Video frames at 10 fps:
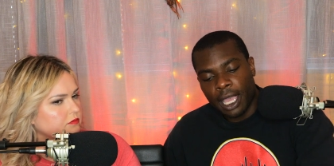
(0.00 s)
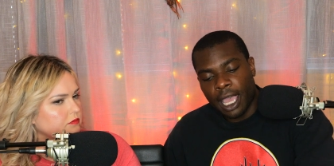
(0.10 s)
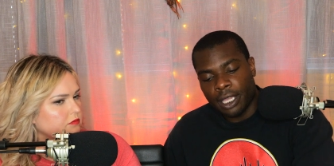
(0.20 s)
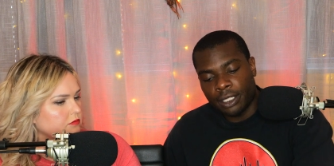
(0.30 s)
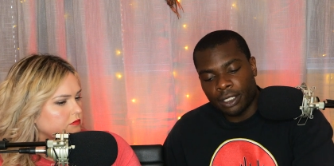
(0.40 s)

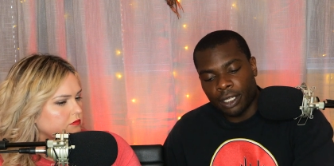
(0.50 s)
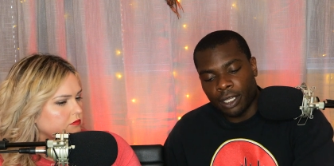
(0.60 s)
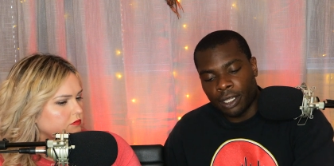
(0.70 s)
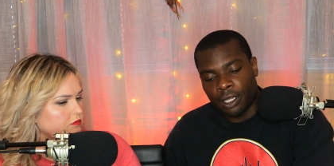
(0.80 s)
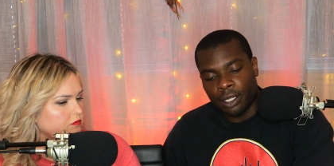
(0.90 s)
Speaker 1: as
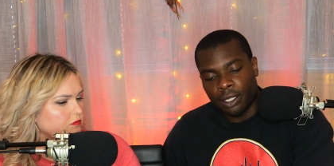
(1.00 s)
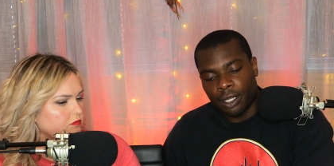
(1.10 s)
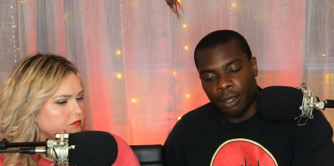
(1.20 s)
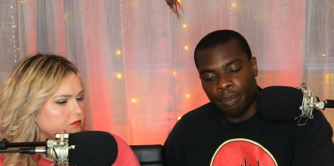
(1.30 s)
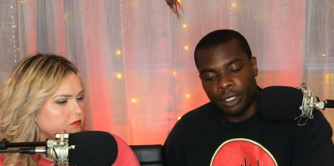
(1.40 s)
a,
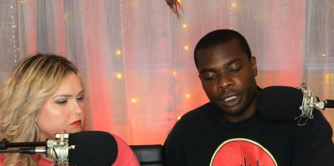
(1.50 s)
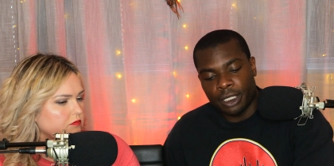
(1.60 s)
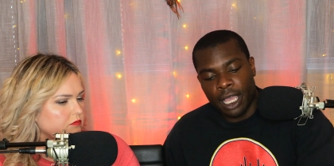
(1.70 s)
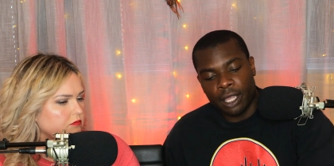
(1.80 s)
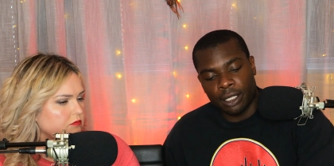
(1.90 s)
a
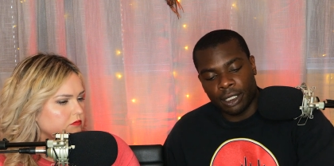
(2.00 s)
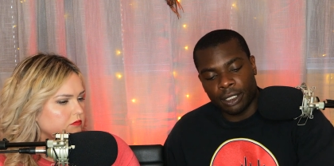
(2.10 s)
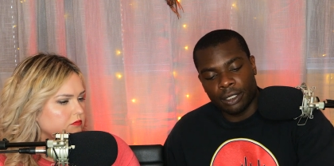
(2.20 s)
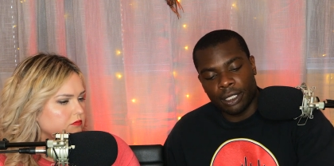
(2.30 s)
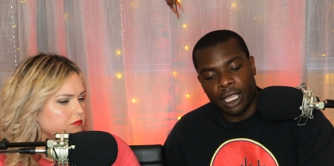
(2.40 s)

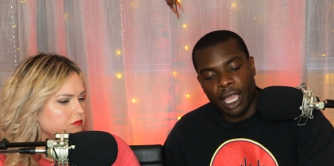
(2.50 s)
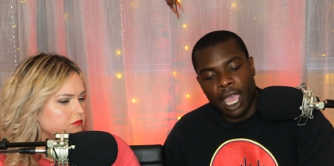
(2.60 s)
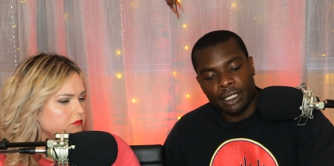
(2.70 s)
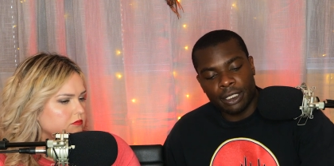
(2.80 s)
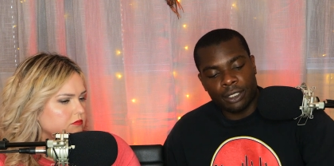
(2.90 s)
personality. Like
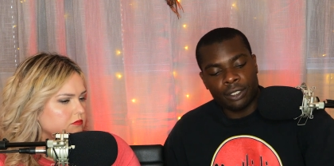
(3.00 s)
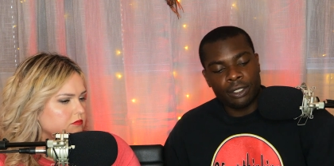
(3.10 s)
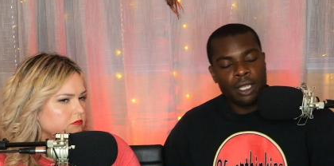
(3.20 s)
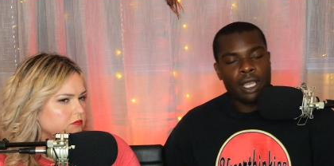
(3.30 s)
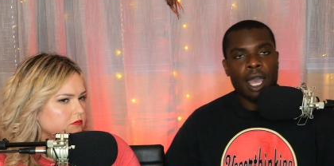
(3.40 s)
I
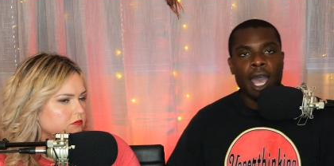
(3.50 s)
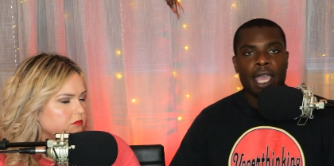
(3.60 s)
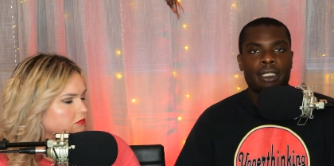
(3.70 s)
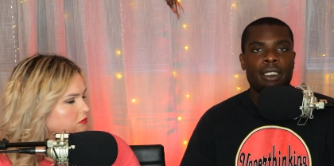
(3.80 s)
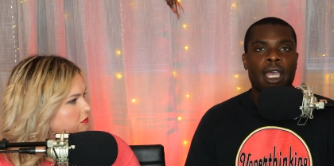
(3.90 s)
still
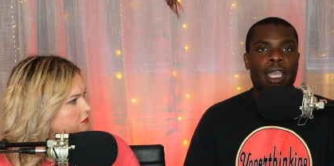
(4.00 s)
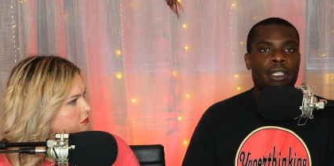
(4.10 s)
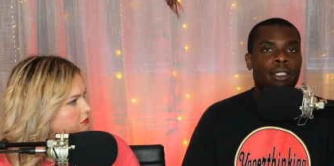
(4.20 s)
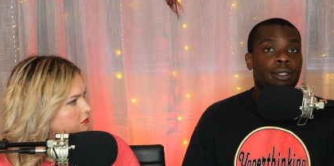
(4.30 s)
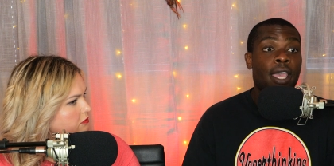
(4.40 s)
I I
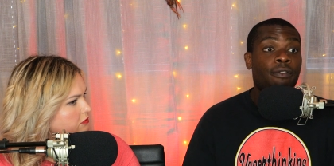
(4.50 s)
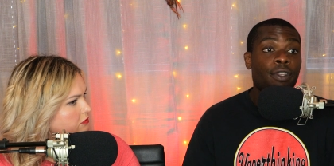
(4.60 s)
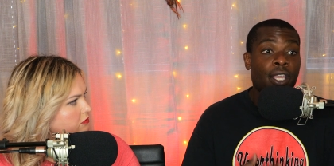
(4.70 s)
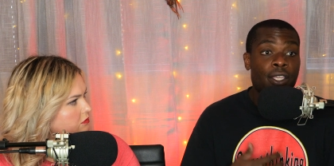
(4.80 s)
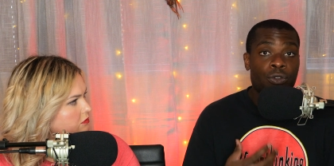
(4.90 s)

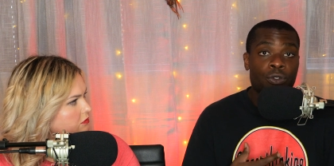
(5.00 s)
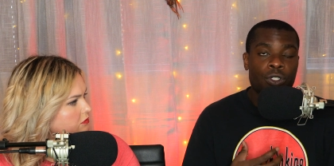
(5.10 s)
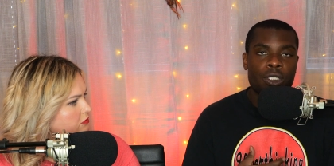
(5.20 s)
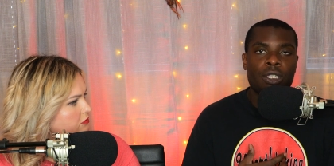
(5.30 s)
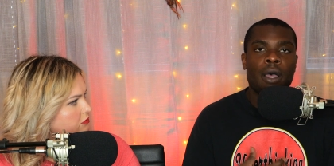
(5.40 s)
every you
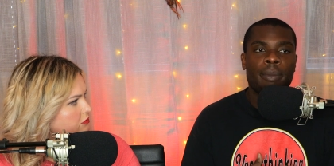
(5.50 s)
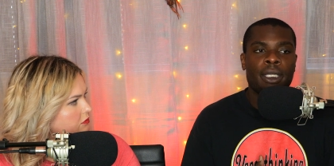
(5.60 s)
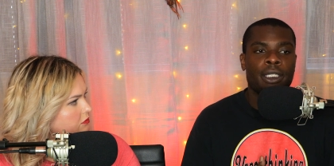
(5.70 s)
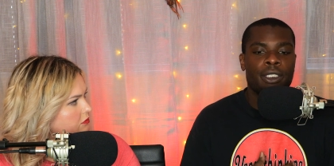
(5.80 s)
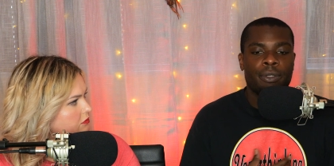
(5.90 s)
just saw
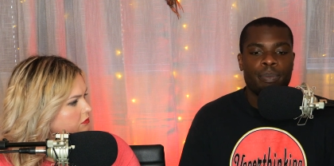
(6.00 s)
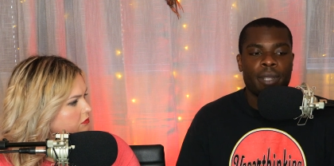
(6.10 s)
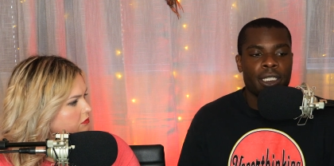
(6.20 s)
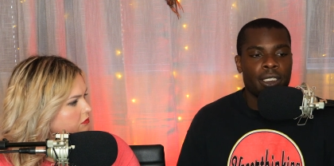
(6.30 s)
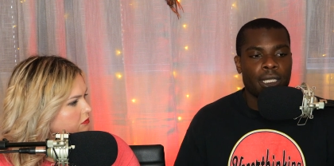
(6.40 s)
me
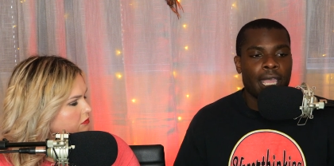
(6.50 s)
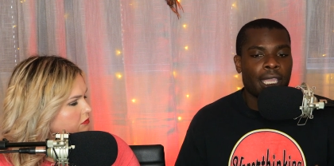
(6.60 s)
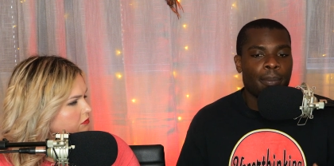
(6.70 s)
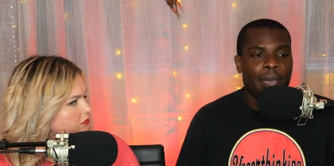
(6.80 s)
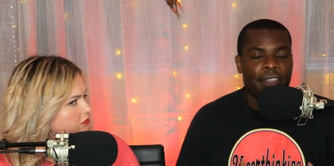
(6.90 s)
express
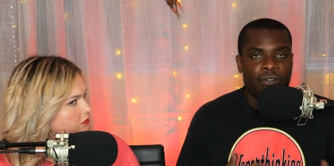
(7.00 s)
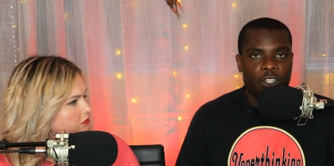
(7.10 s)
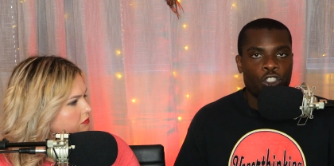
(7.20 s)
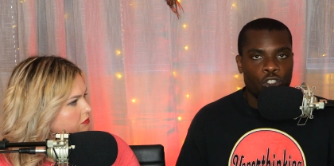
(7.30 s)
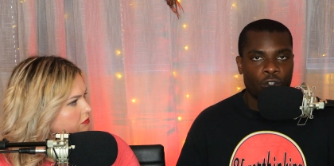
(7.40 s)
like my
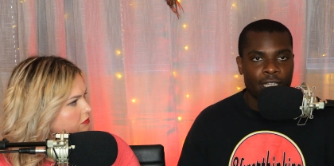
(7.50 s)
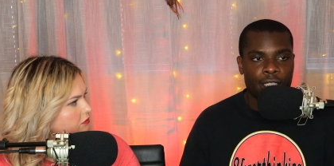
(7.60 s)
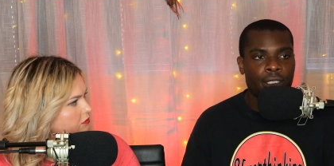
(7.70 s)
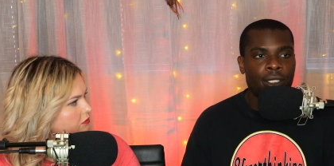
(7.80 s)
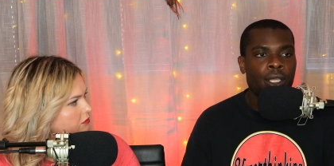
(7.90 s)

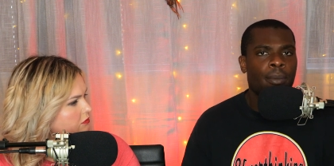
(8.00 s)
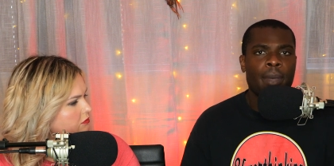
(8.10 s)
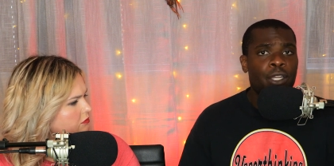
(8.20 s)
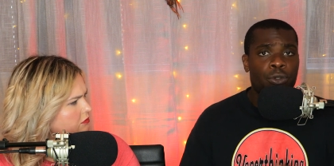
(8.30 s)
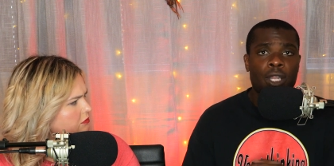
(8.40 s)
frustration,
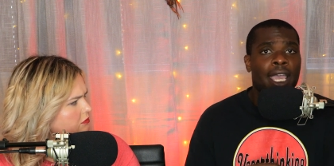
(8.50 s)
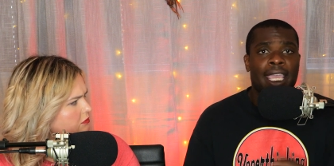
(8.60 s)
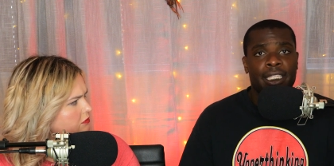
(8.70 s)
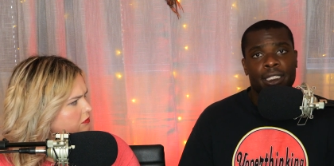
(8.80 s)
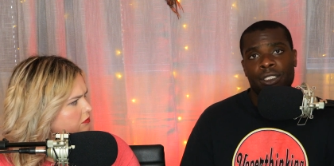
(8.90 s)
but I do not
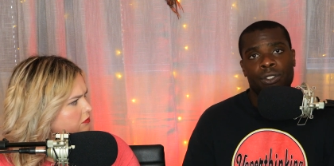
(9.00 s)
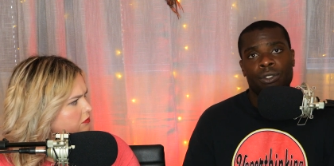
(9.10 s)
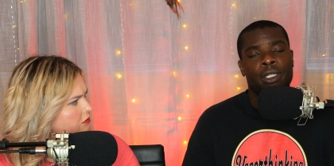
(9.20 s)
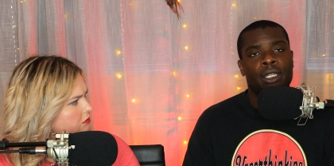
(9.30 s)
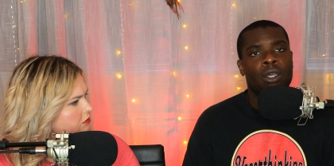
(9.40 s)
hate this
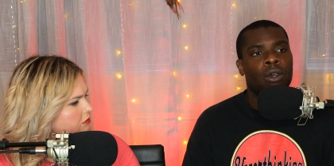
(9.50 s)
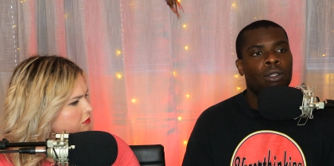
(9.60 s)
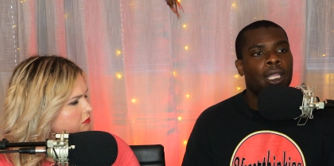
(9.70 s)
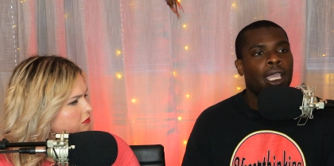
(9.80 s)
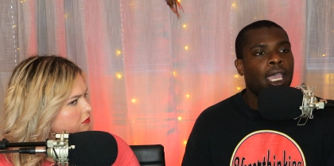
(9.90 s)
dude at
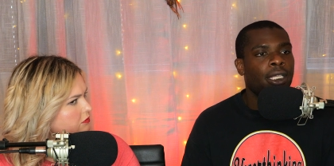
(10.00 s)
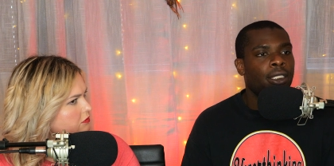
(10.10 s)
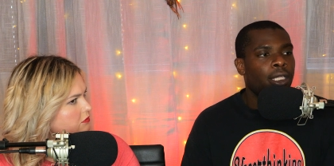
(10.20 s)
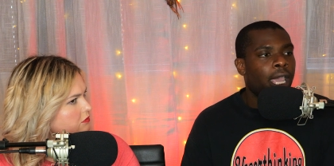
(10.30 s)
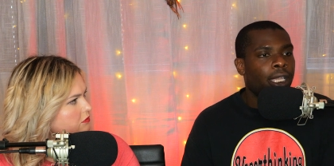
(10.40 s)
all. Like I
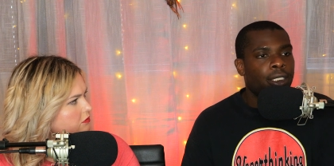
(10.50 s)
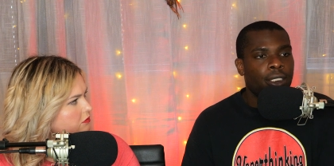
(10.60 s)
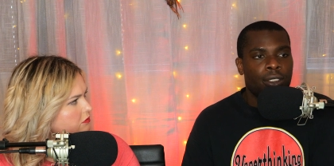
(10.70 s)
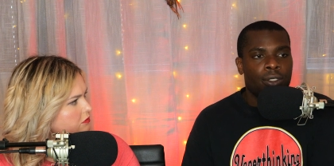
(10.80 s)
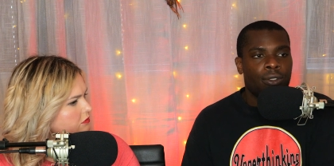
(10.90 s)
could I could
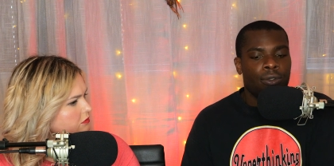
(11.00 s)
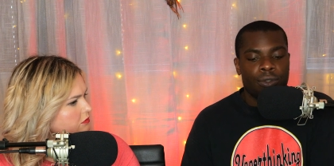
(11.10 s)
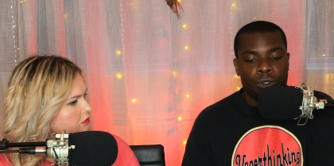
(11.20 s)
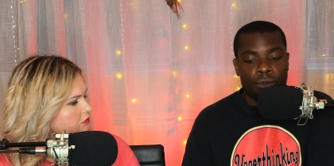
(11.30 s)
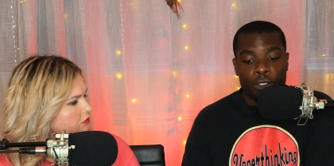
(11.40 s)
still
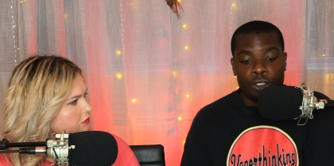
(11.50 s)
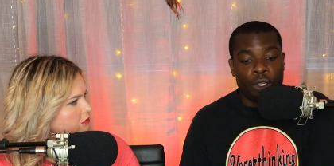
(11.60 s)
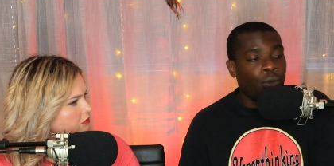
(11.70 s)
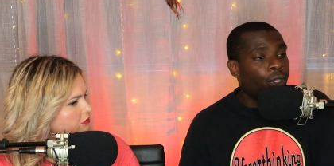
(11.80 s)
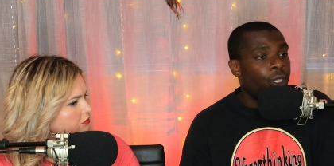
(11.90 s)
do a
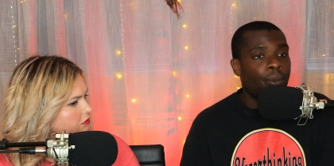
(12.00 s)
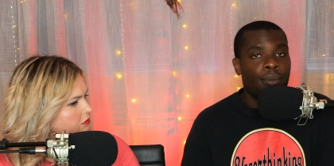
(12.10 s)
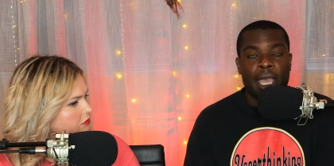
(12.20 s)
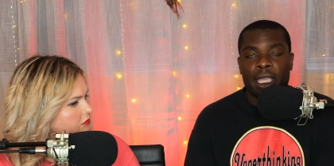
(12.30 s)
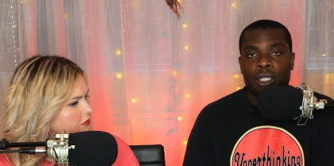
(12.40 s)
show with
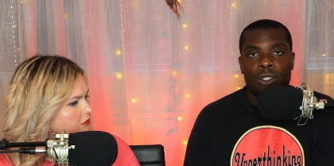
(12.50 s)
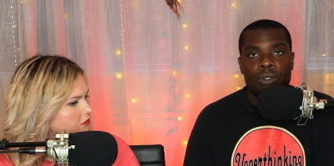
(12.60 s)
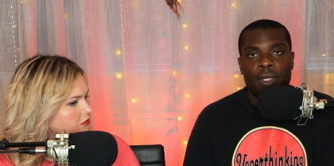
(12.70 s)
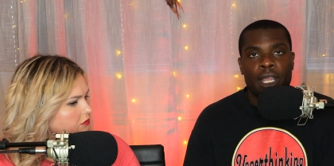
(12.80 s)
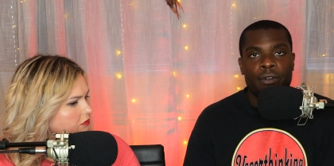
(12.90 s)
him. I could
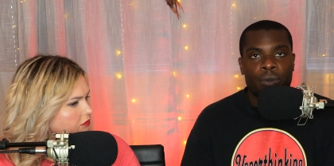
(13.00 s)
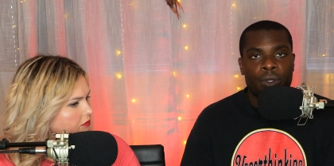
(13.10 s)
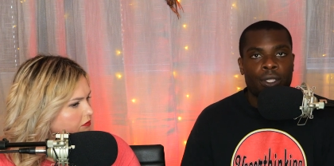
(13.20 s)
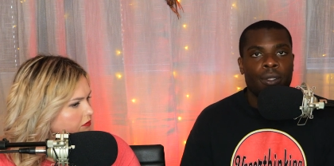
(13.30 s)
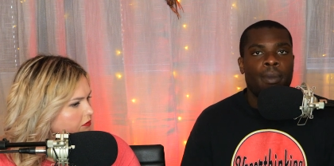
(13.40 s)
do whatever
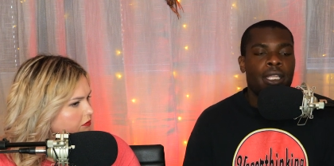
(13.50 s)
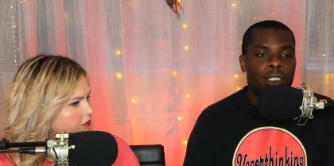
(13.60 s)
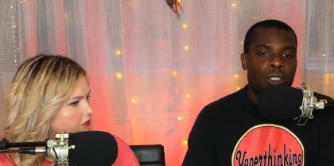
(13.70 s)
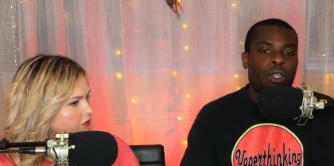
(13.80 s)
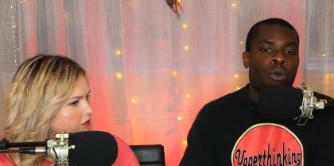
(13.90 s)
with him. I
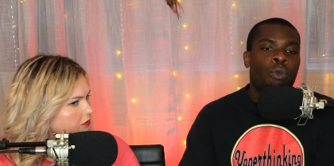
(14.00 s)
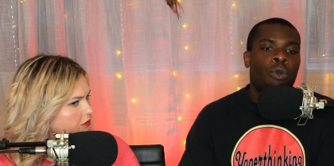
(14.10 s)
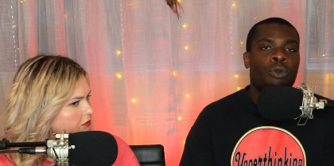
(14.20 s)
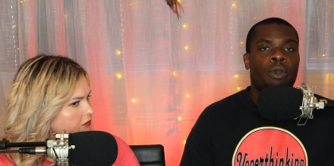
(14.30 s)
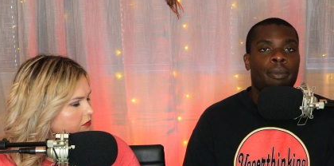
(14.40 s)
just know
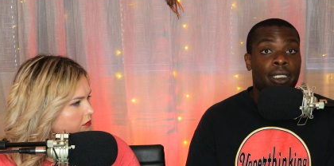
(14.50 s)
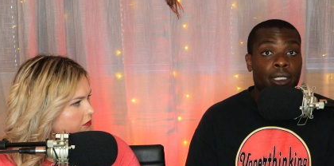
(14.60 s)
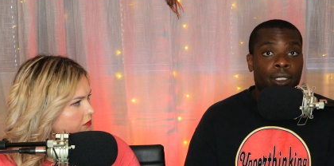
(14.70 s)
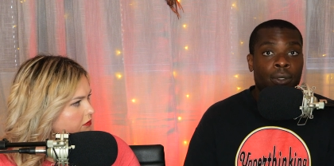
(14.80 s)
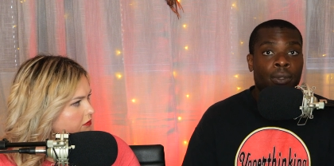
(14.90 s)
more who I'm
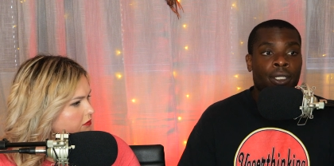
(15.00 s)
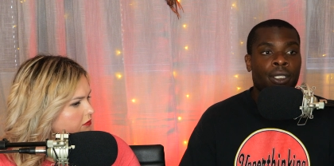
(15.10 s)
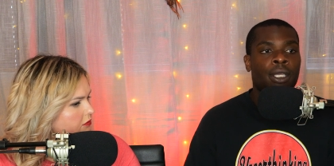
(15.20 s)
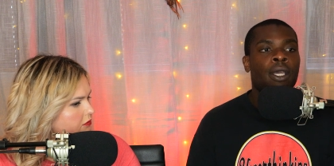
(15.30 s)
dealing with,